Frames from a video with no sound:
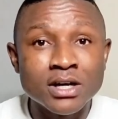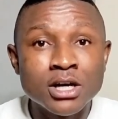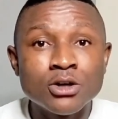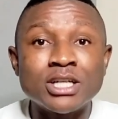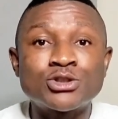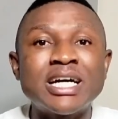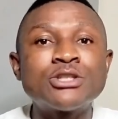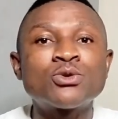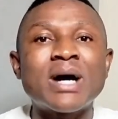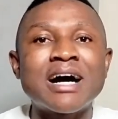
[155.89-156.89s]
You are trying
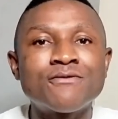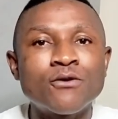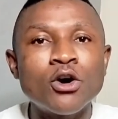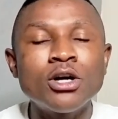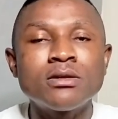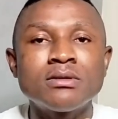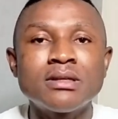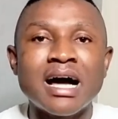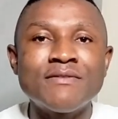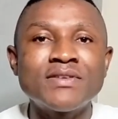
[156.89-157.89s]
to avoid
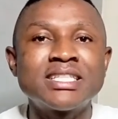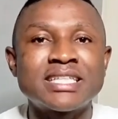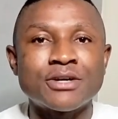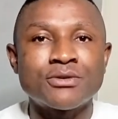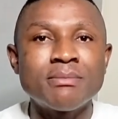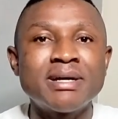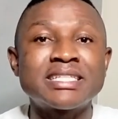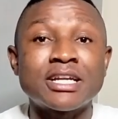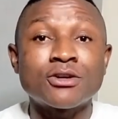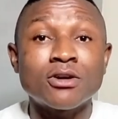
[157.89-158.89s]
having disagreement
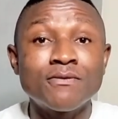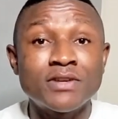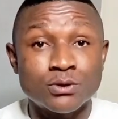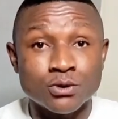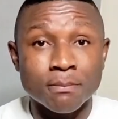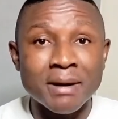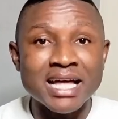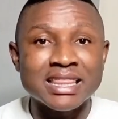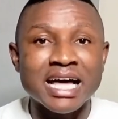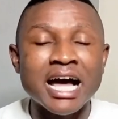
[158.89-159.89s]
and conflict with your partner.